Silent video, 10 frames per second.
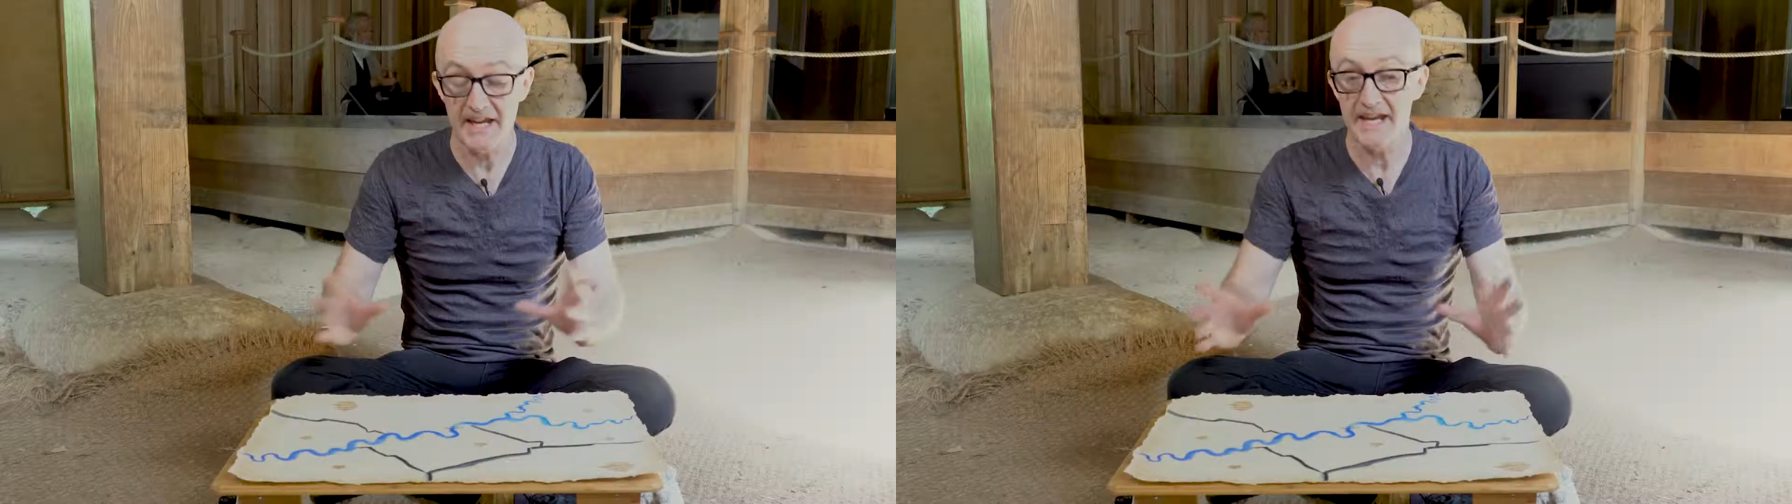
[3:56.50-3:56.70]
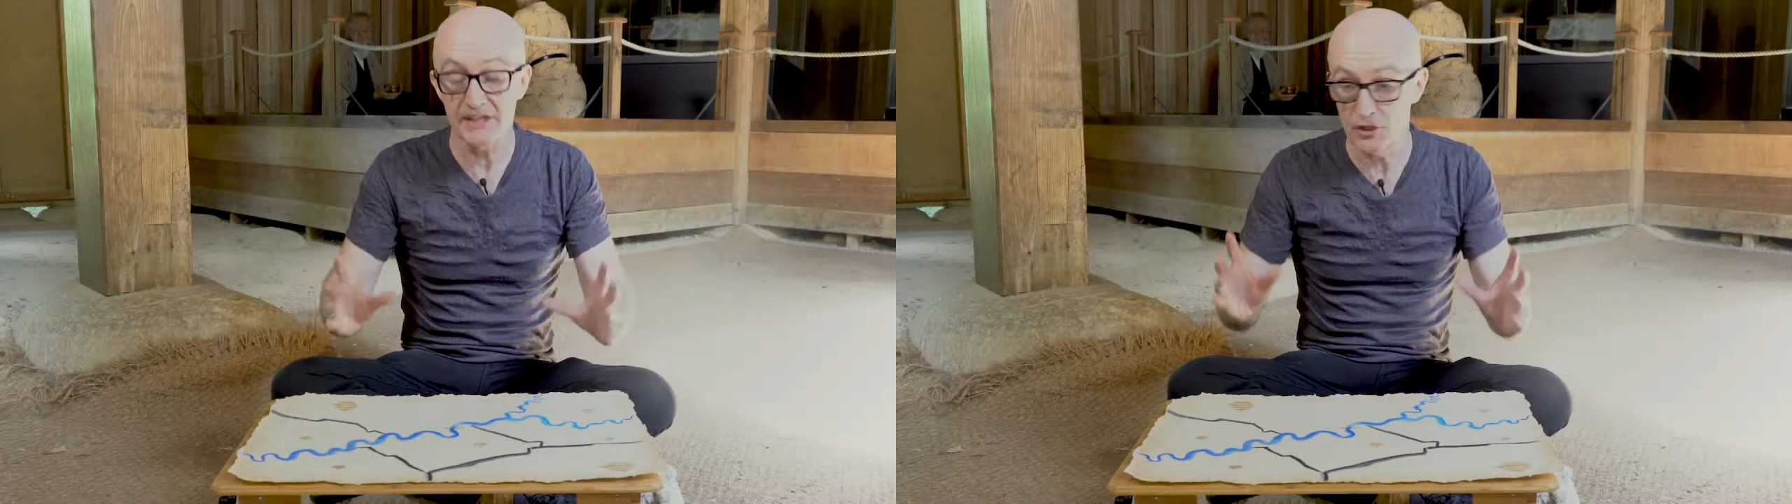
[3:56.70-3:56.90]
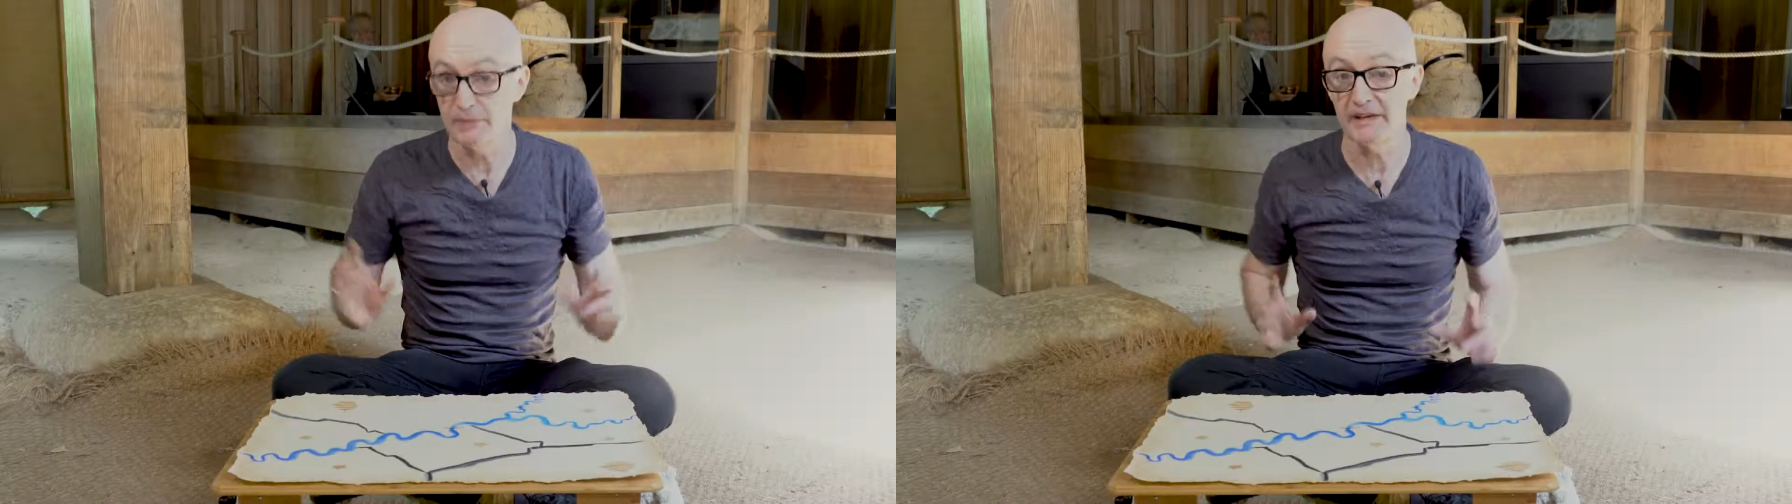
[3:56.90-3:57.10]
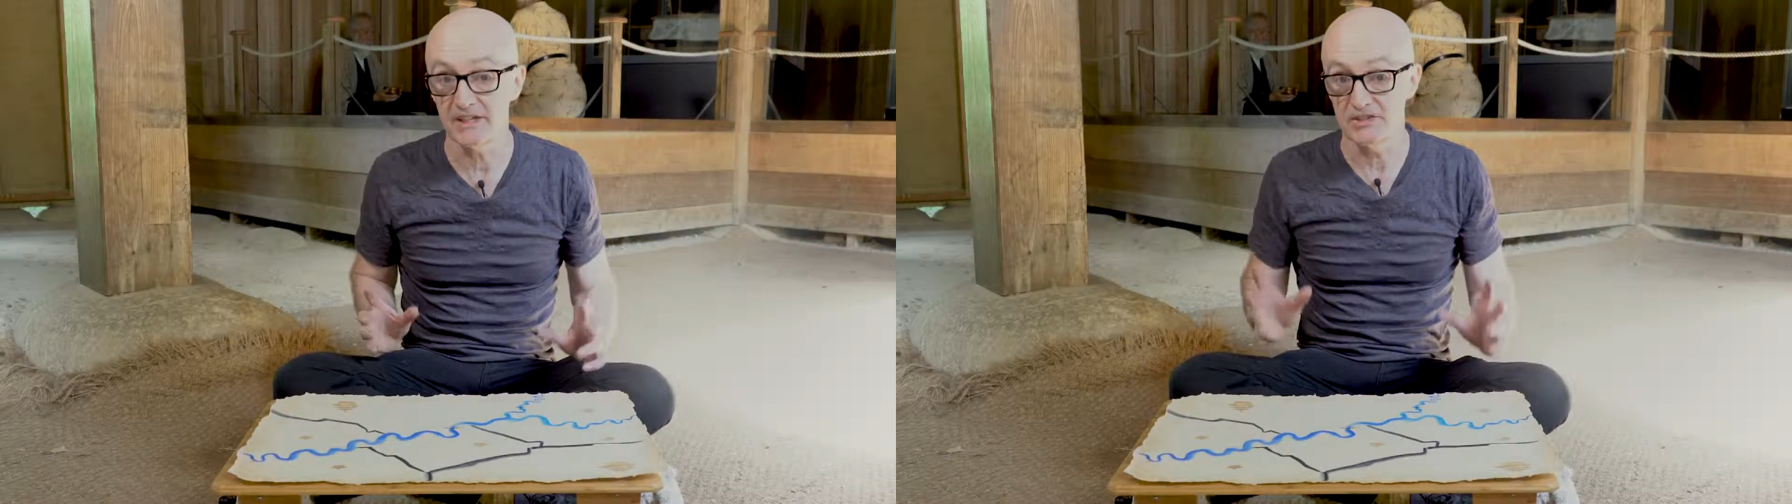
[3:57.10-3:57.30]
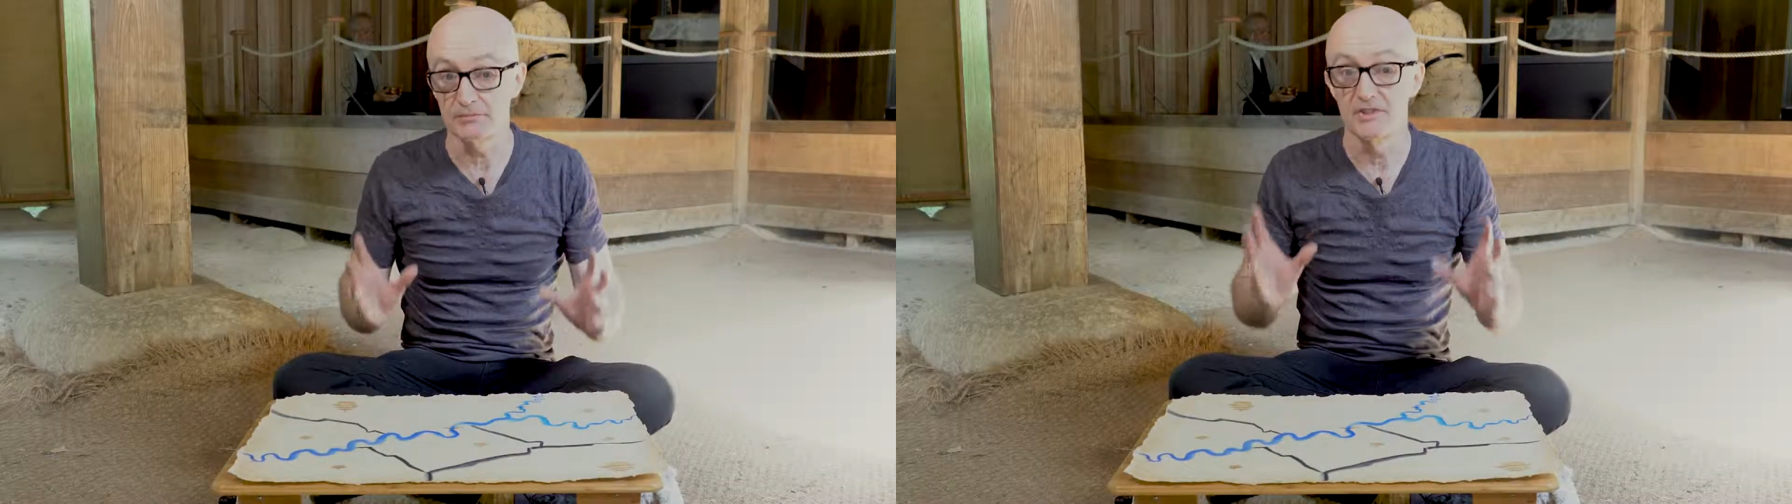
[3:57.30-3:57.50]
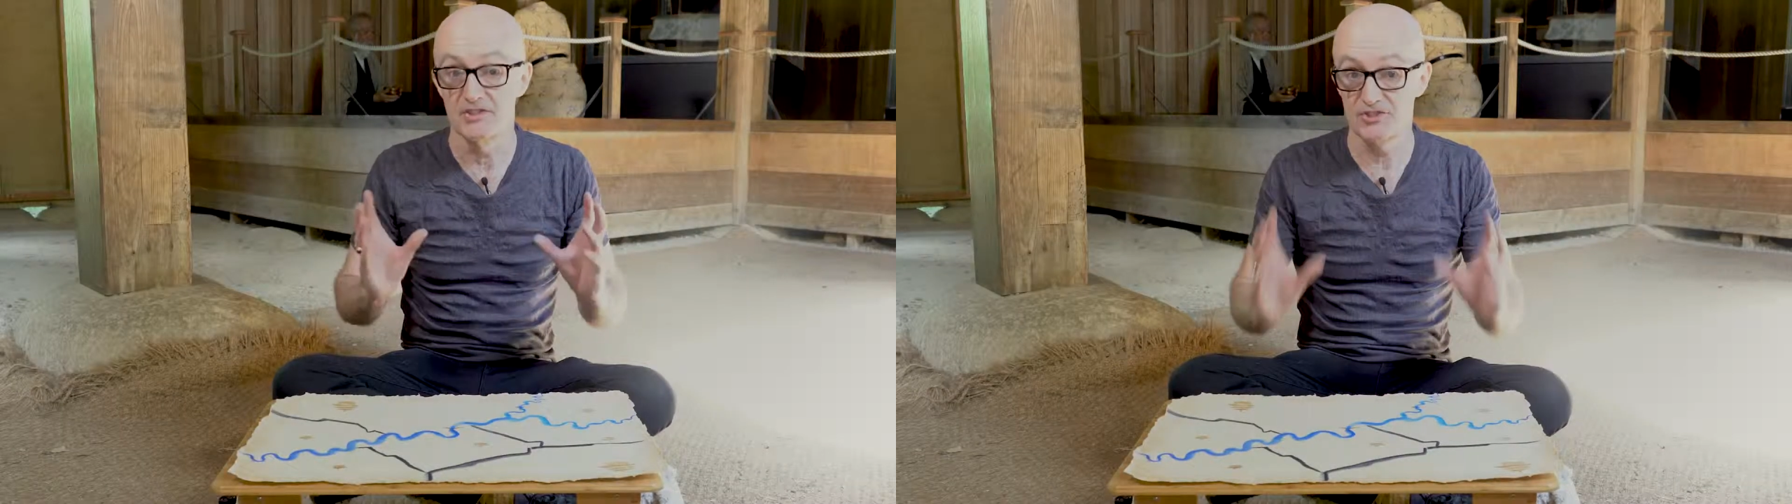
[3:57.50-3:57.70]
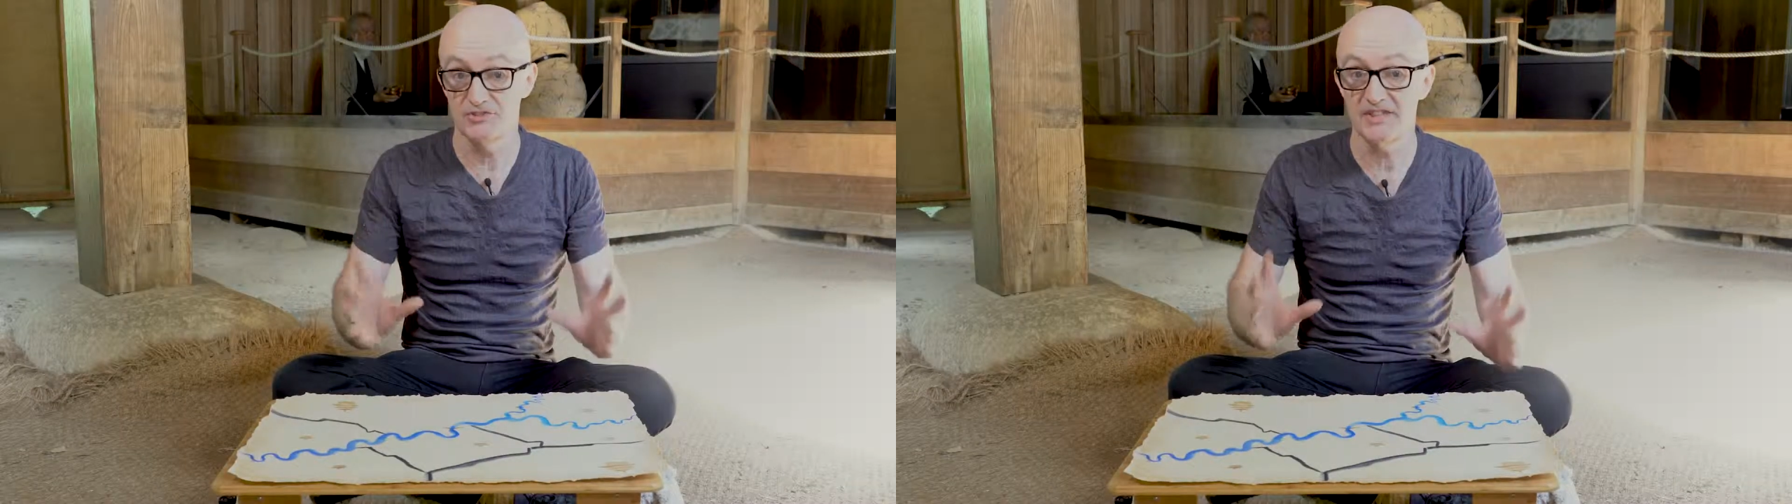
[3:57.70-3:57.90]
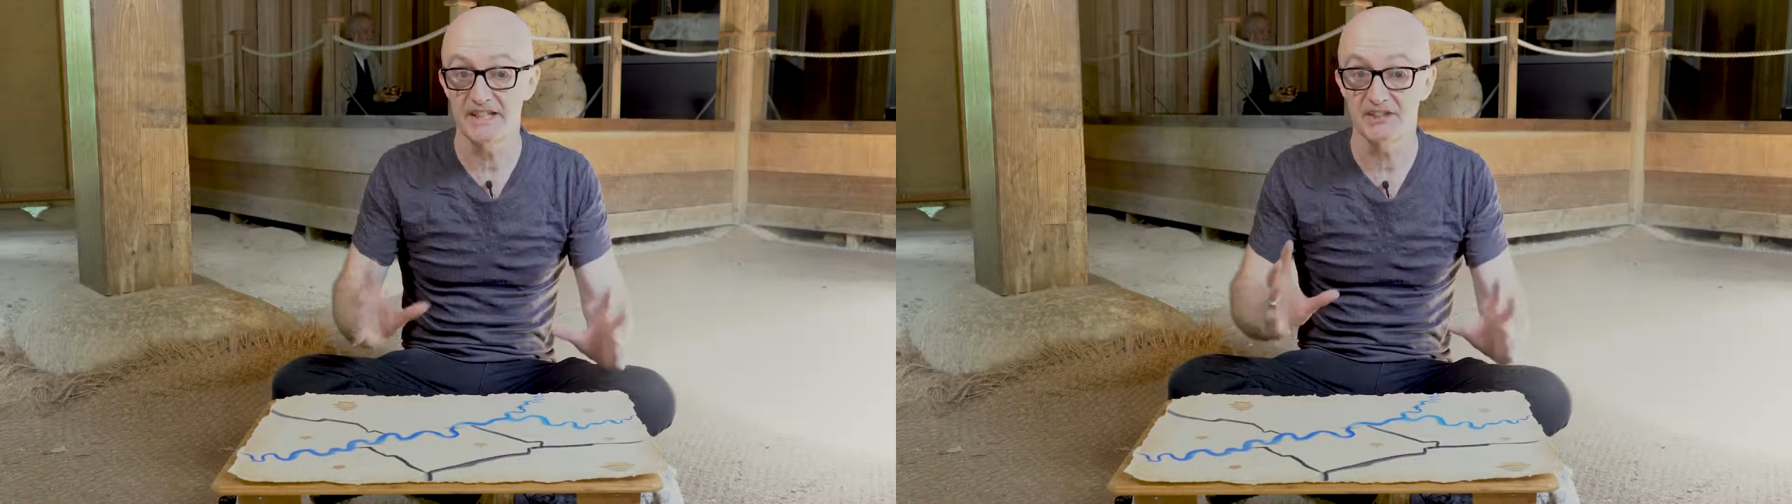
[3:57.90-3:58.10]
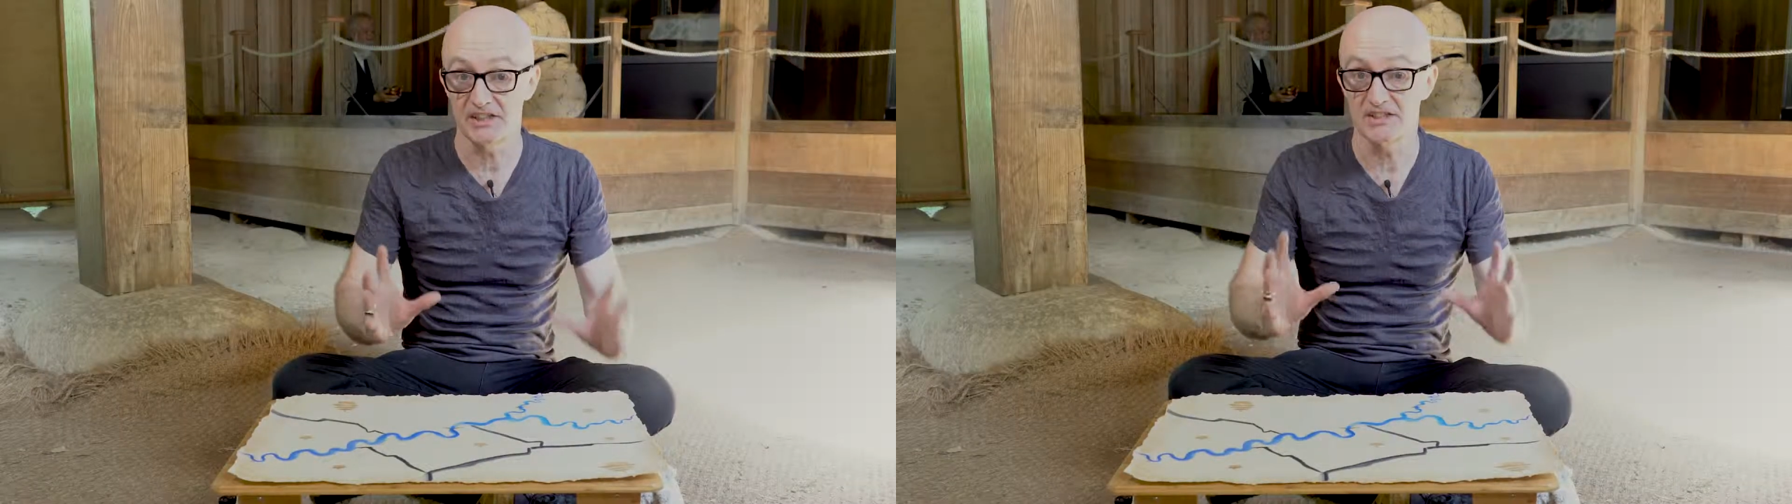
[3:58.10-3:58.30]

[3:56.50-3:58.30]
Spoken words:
here you can make some strategic